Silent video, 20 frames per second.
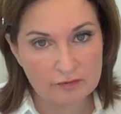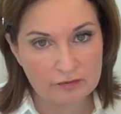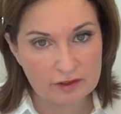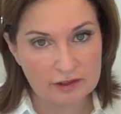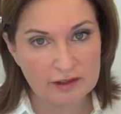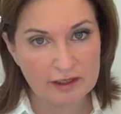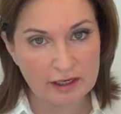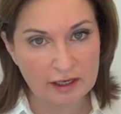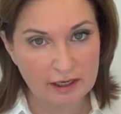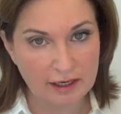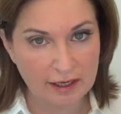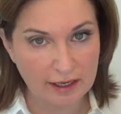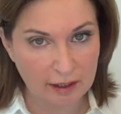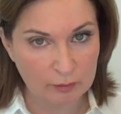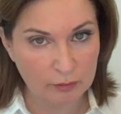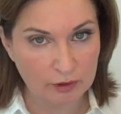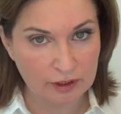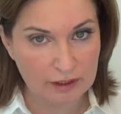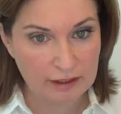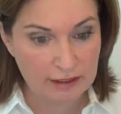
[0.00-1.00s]
I've decided I
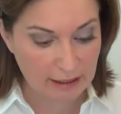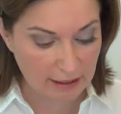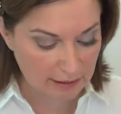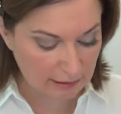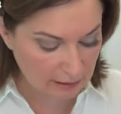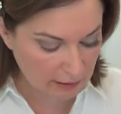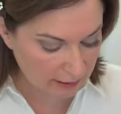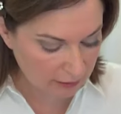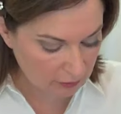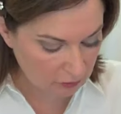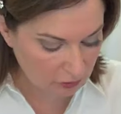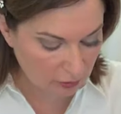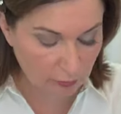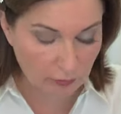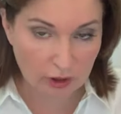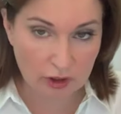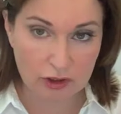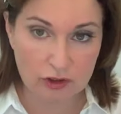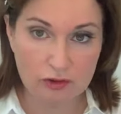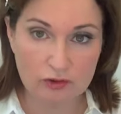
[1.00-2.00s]
am going to tightline, so I'm
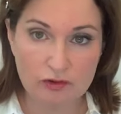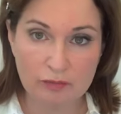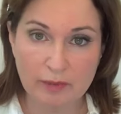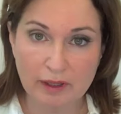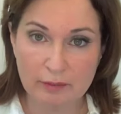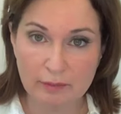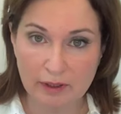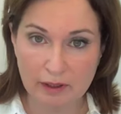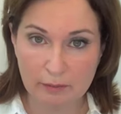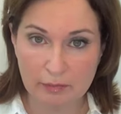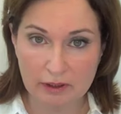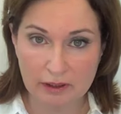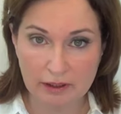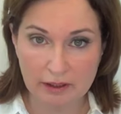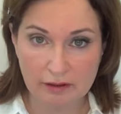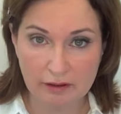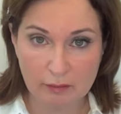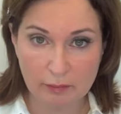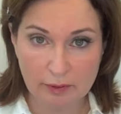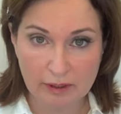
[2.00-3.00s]
going to use my
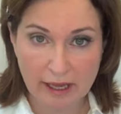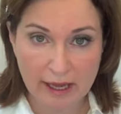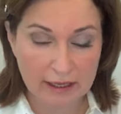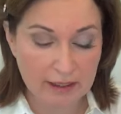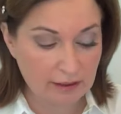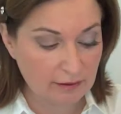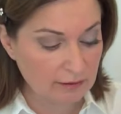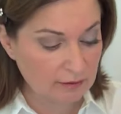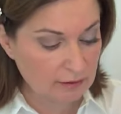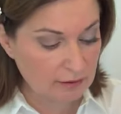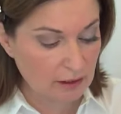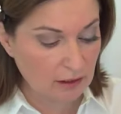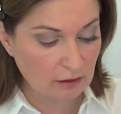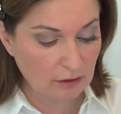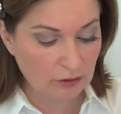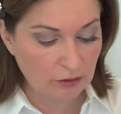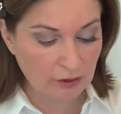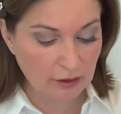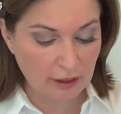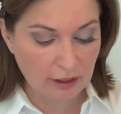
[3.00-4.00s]
Maybelline, the Blackest
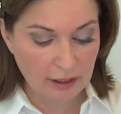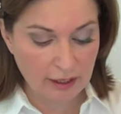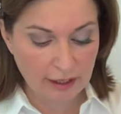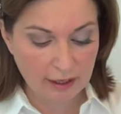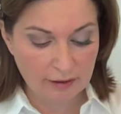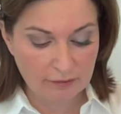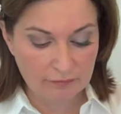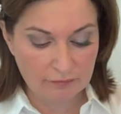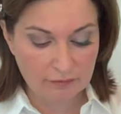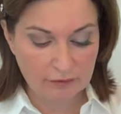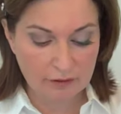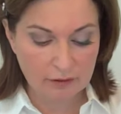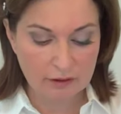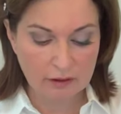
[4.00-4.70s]
color that I have.